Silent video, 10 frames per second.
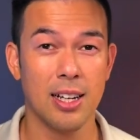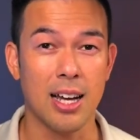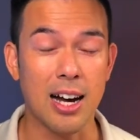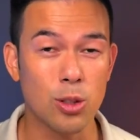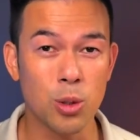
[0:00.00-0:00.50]

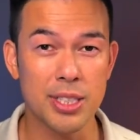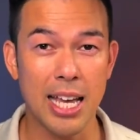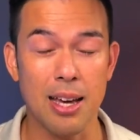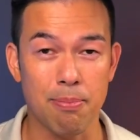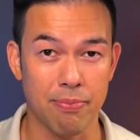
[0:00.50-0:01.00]
Uncle
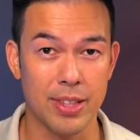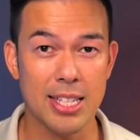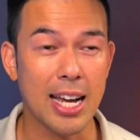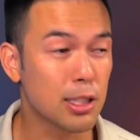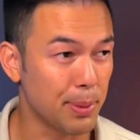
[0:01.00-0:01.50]
Sam,
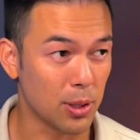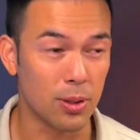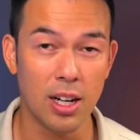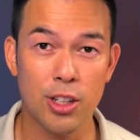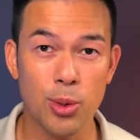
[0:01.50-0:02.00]
tax bill.
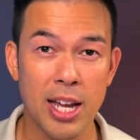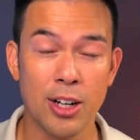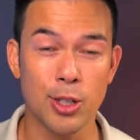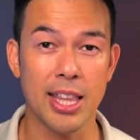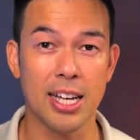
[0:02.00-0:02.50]
three
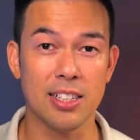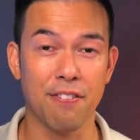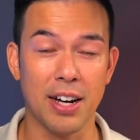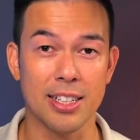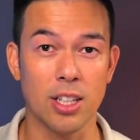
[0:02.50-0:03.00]
hundred thousand
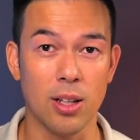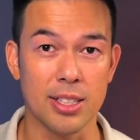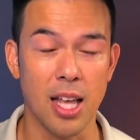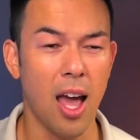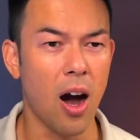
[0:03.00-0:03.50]
fucking
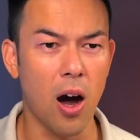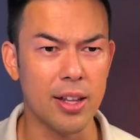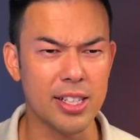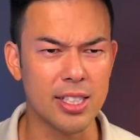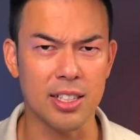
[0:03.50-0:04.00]
dollars. Oh,
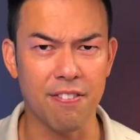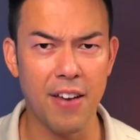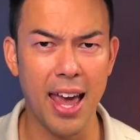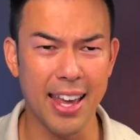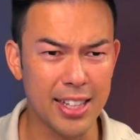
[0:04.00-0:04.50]
this isn't
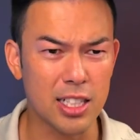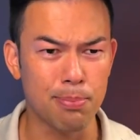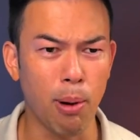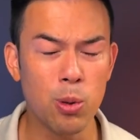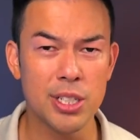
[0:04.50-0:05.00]
fair. This is
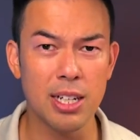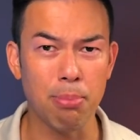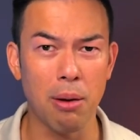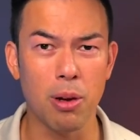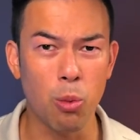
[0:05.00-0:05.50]
bullshit.
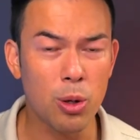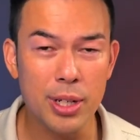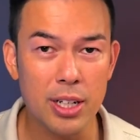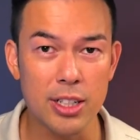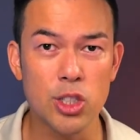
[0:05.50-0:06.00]
Blah, blah. What are we
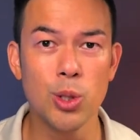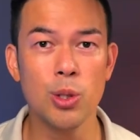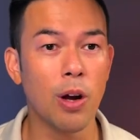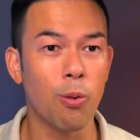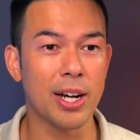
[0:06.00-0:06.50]
going to
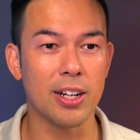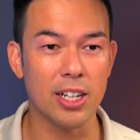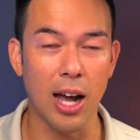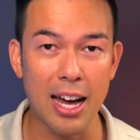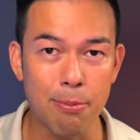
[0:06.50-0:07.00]
do? We're going to
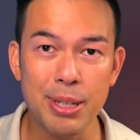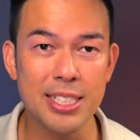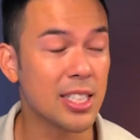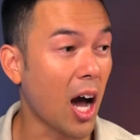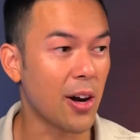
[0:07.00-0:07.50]
go out of
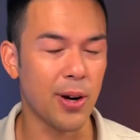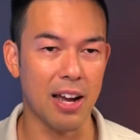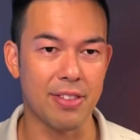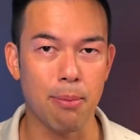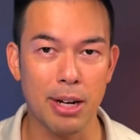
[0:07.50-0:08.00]
business. I don't
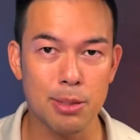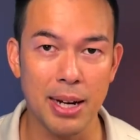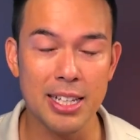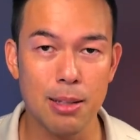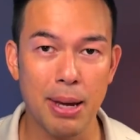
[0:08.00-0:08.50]
have that much
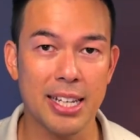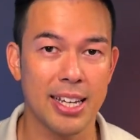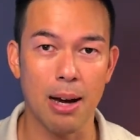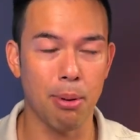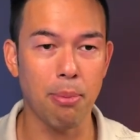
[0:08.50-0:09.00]
money in the bank
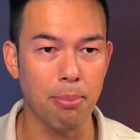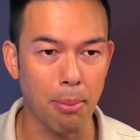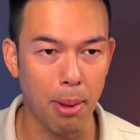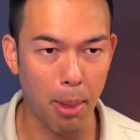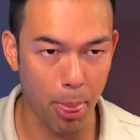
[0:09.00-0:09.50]
account. Blah, blah, blah,
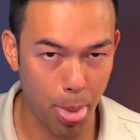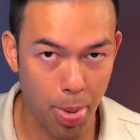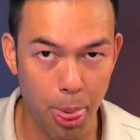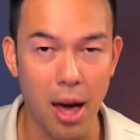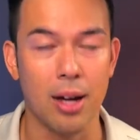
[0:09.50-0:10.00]
blah, blah, blah, blah,
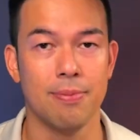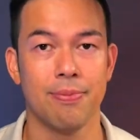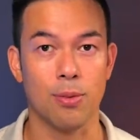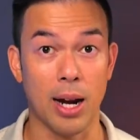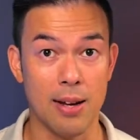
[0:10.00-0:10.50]
blah.
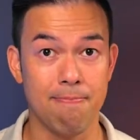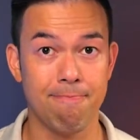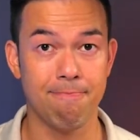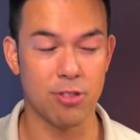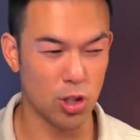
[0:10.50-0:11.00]
Right?
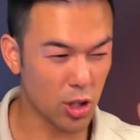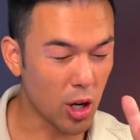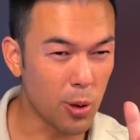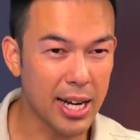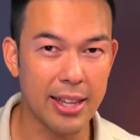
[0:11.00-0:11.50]
You
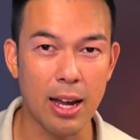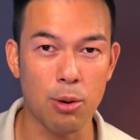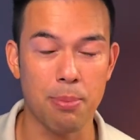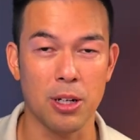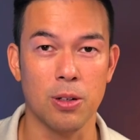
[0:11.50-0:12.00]
go down that
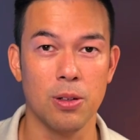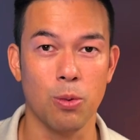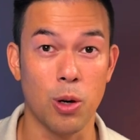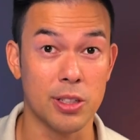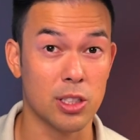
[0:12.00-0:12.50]
rabbit hole
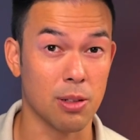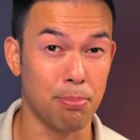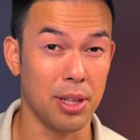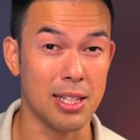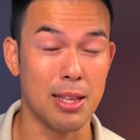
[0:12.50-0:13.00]
where it's
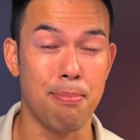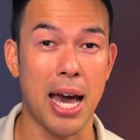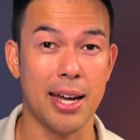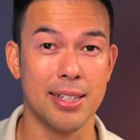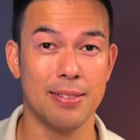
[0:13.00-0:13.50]
completely bad